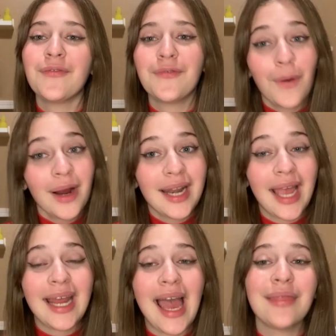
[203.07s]

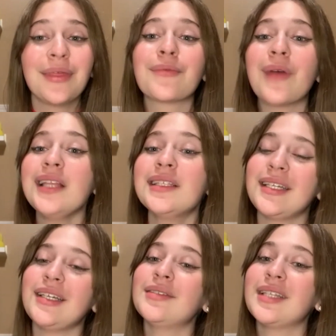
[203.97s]
Fortnite had the rights to
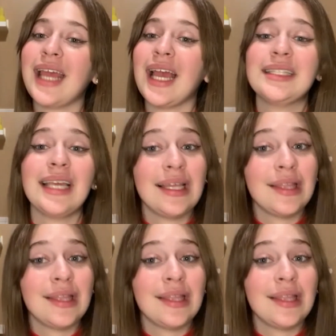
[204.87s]
use the dance in